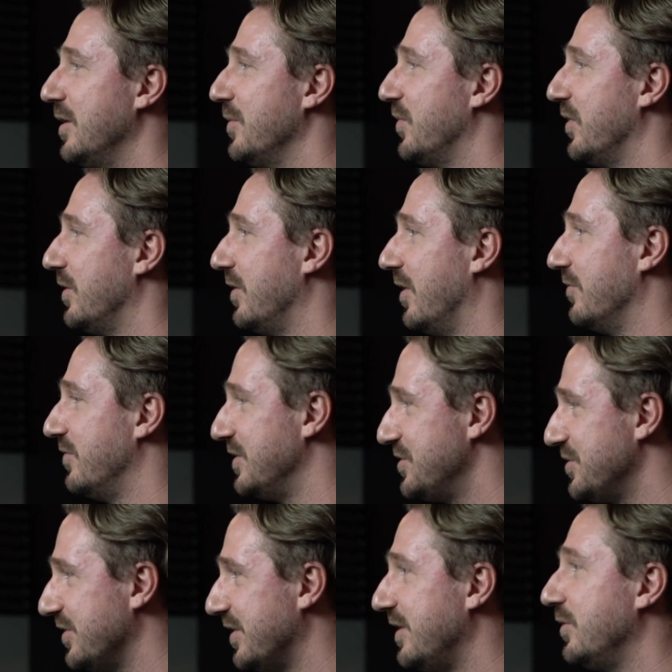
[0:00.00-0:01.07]
but
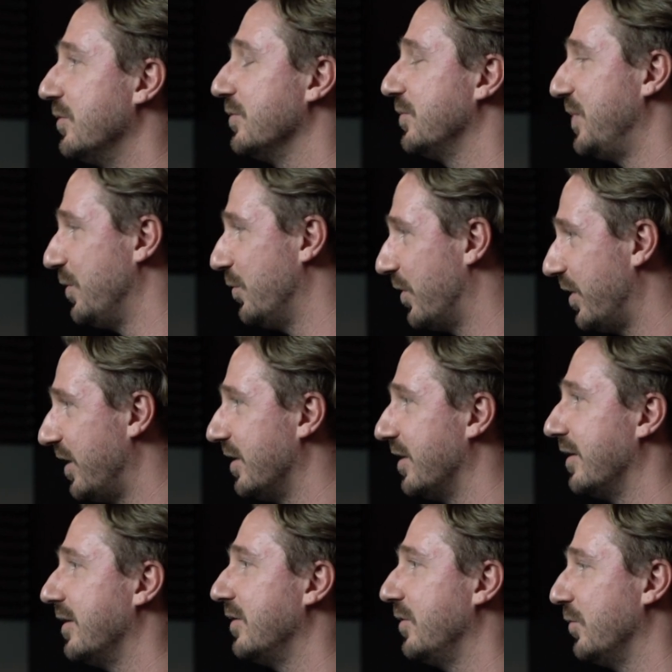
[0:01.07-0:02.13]
eventually you'll be working
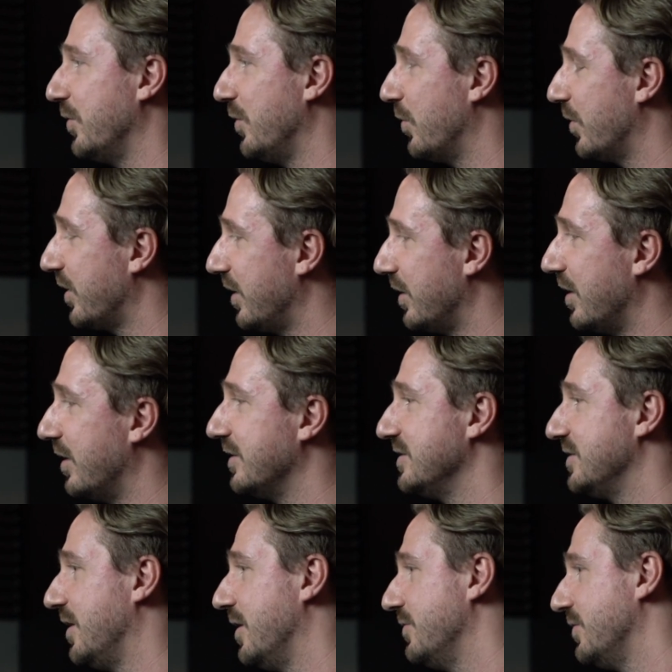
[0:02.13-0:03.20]
on
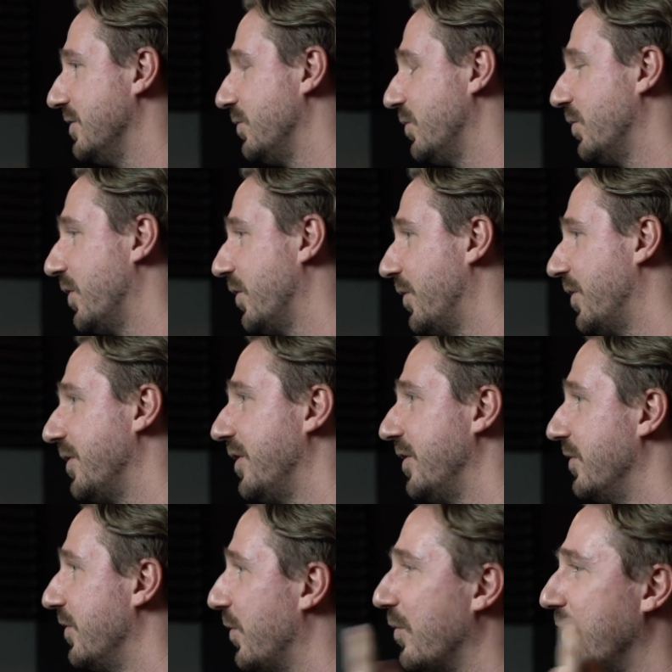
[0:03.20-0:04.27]
stuff, and
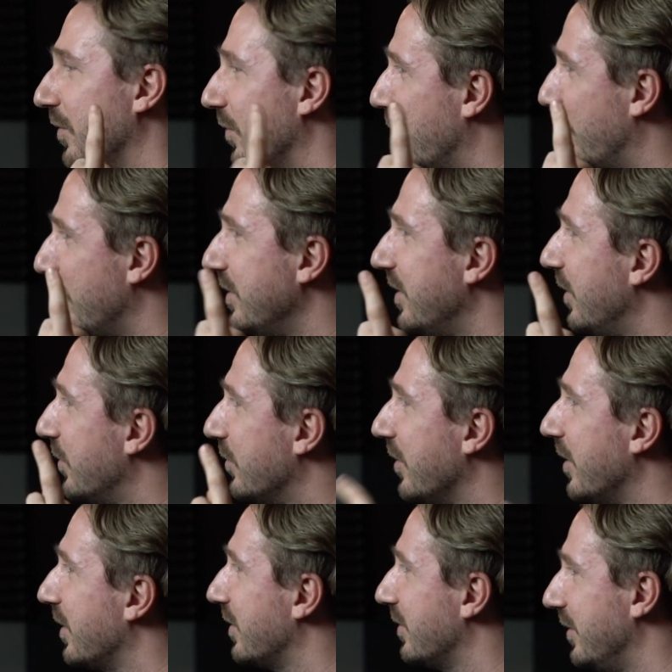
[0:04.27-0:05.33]
then one day you're
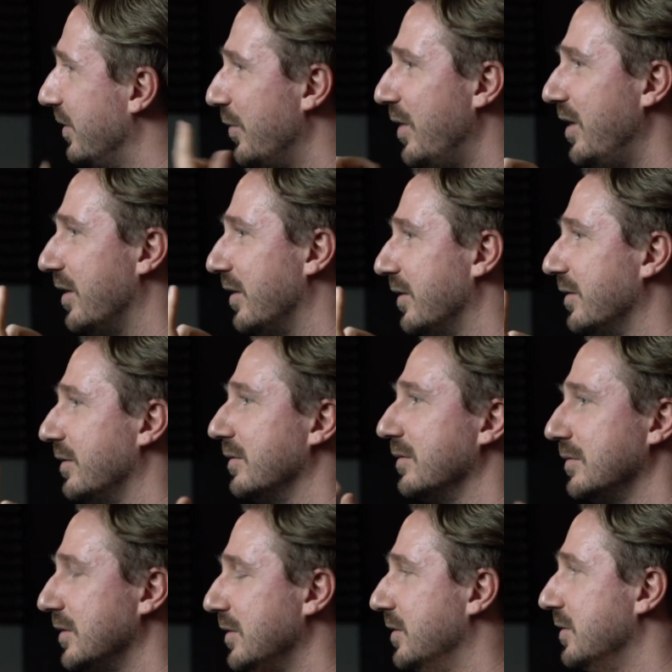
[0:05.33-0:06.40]
like, you know what?
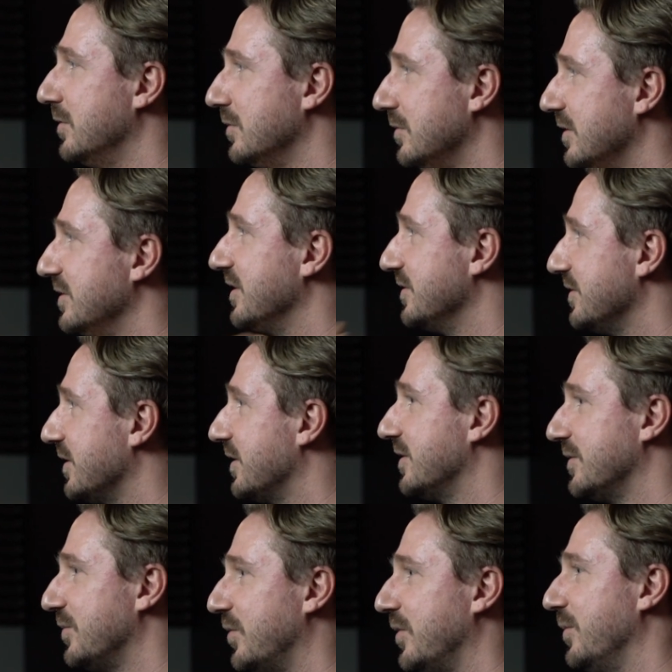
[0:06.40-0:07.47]
It sounds like
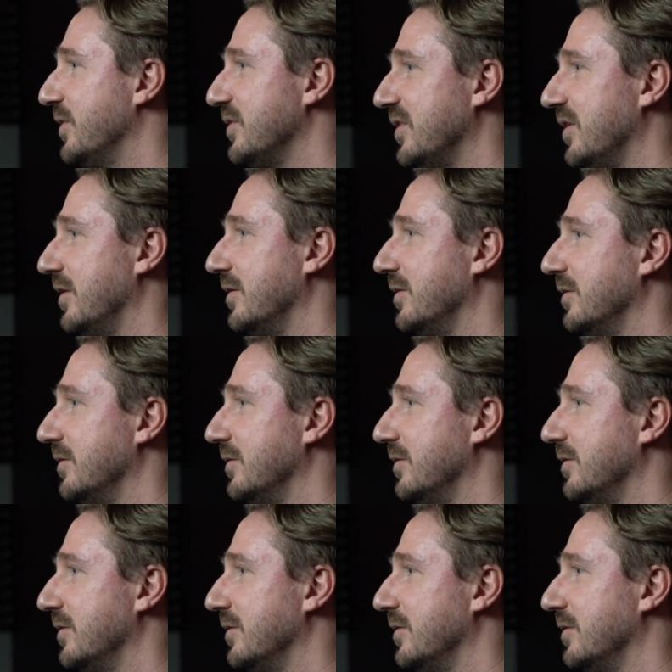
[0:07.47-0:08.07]
it's pretty much done.